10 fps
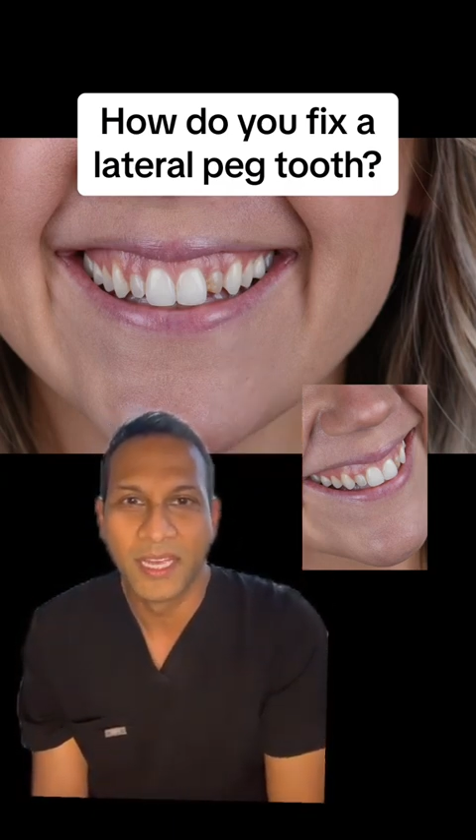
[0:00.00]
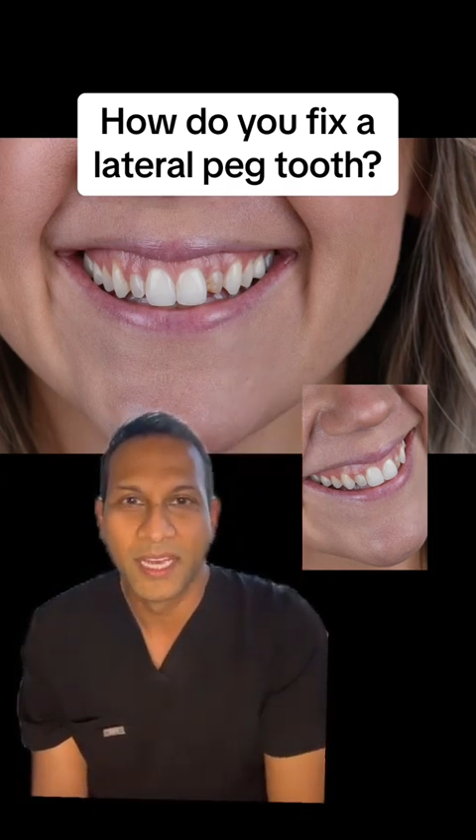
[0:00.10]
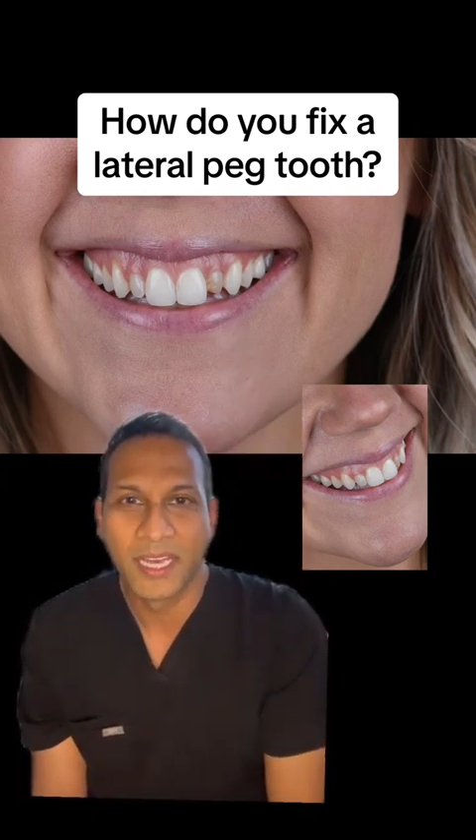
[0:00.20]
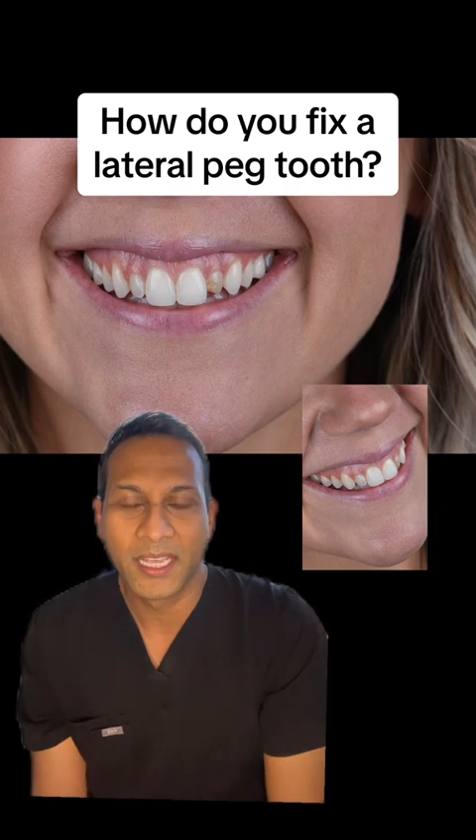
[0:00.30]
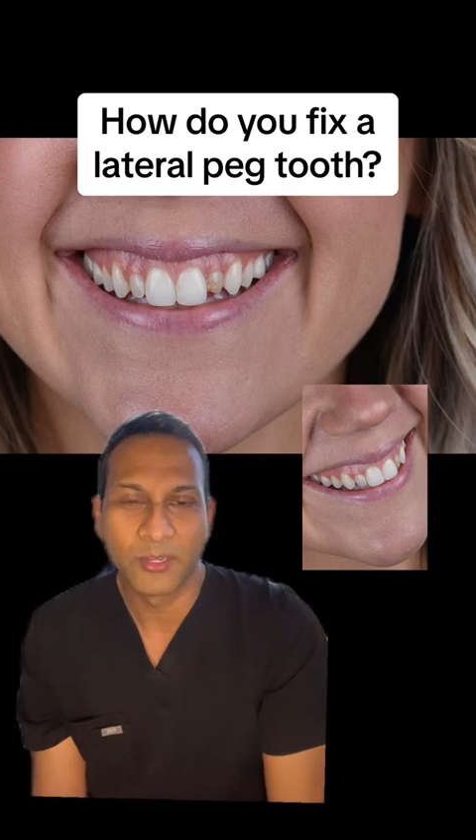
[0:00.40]

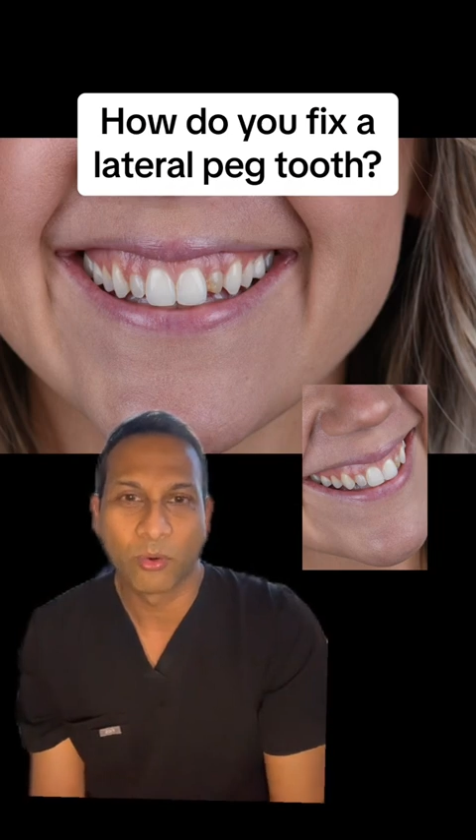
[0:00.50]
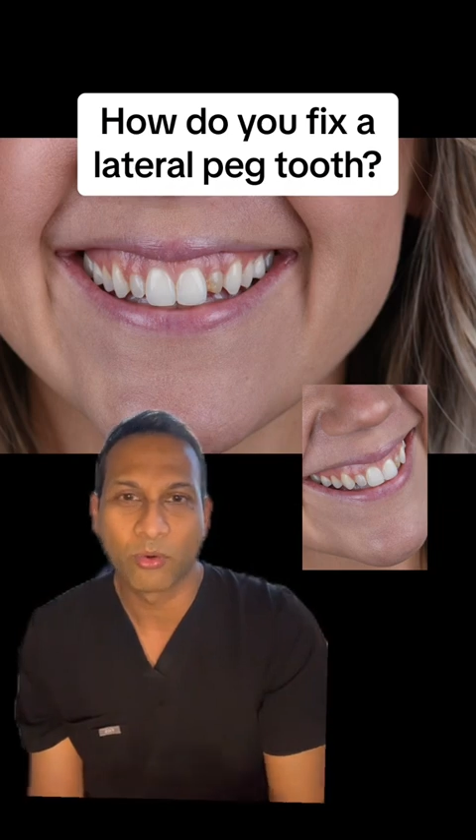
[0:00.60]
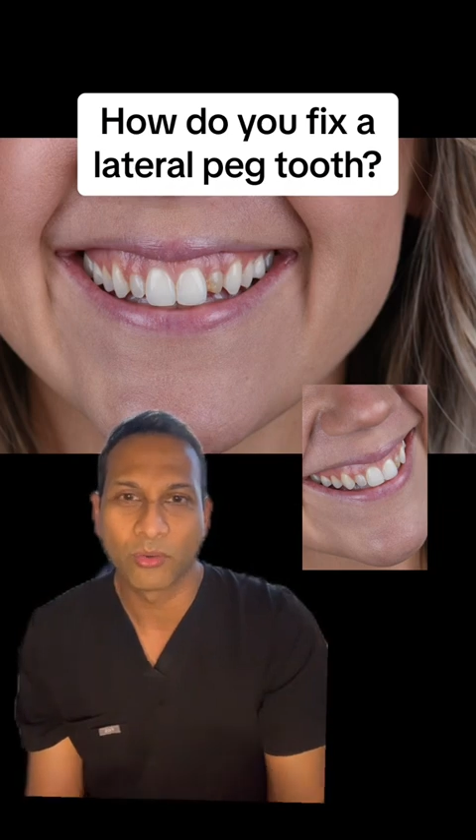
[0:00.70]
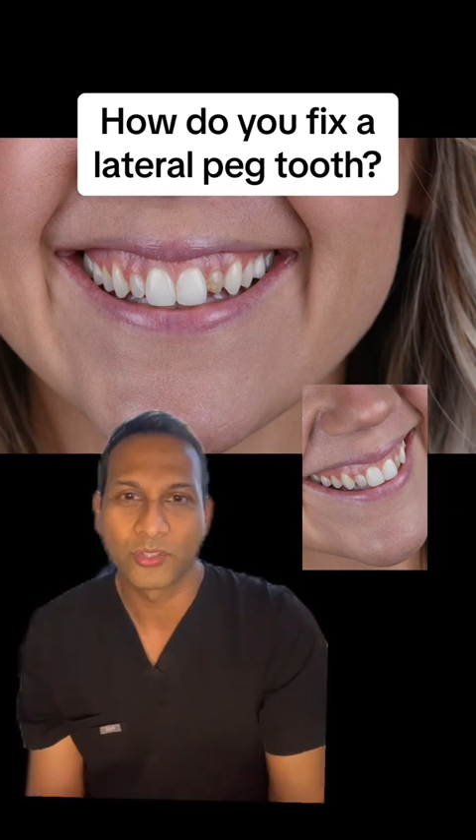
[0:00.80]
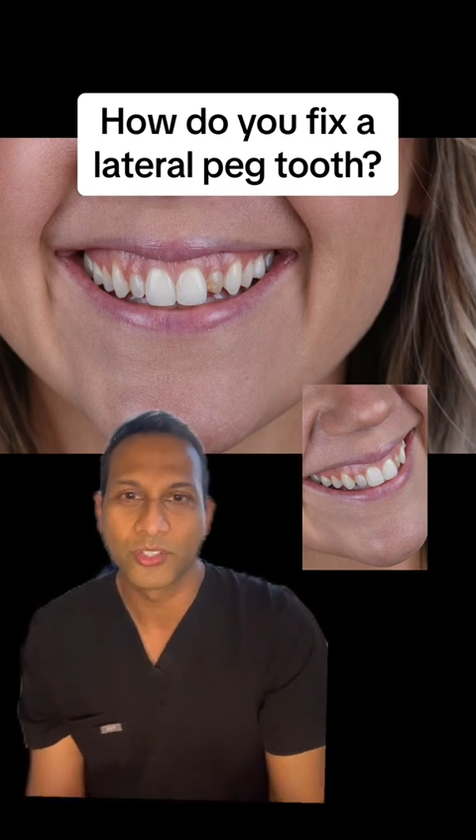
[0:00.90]
in order
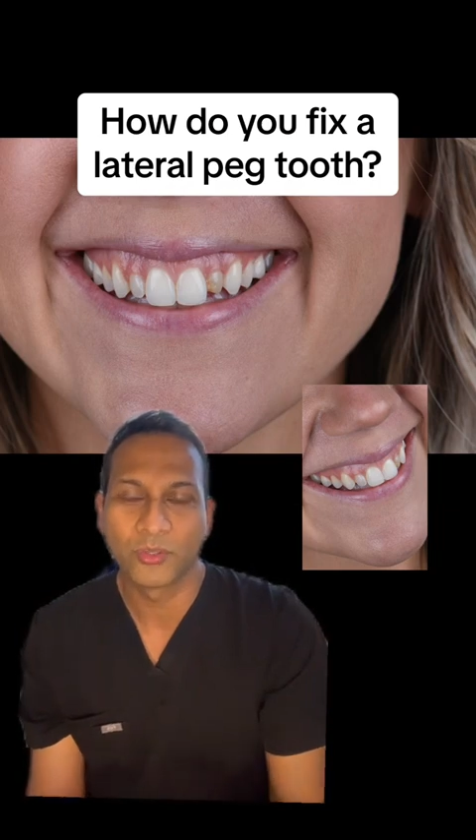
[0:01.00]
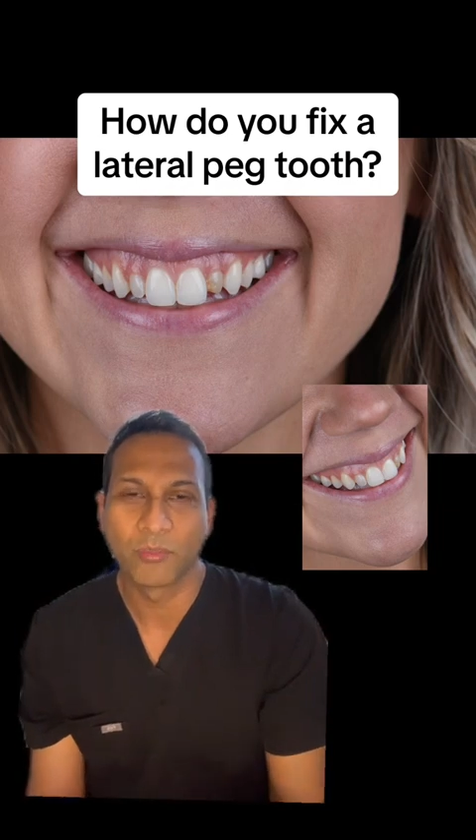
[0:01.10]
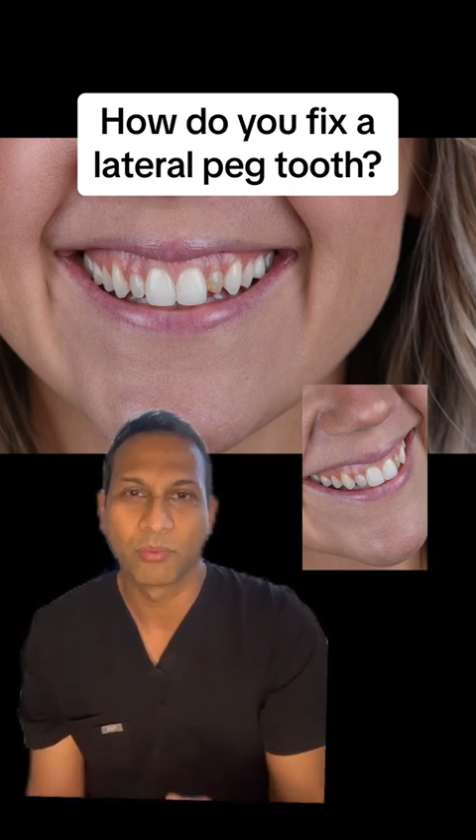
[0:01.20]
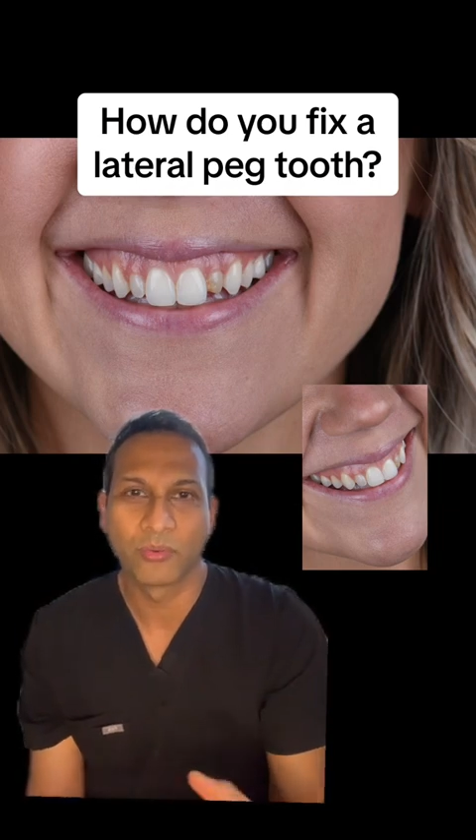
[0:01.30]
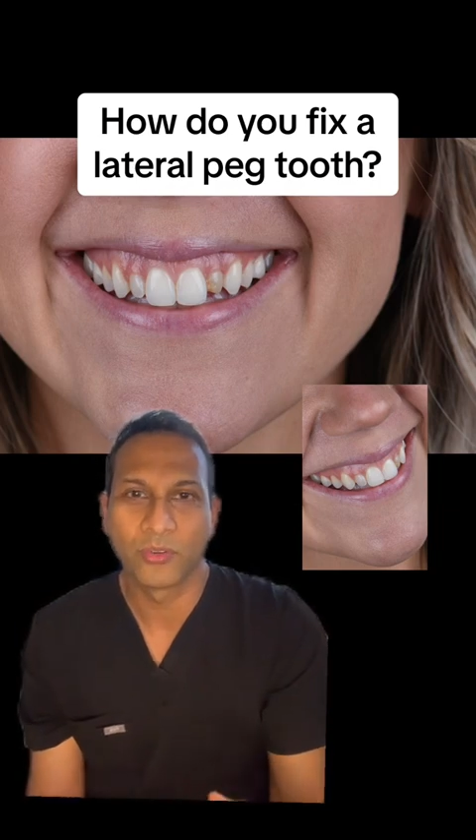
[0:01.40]
to
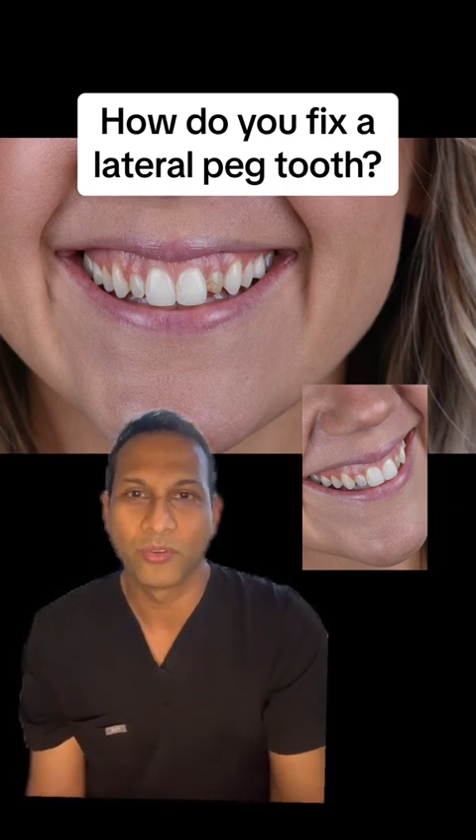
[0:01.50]
improve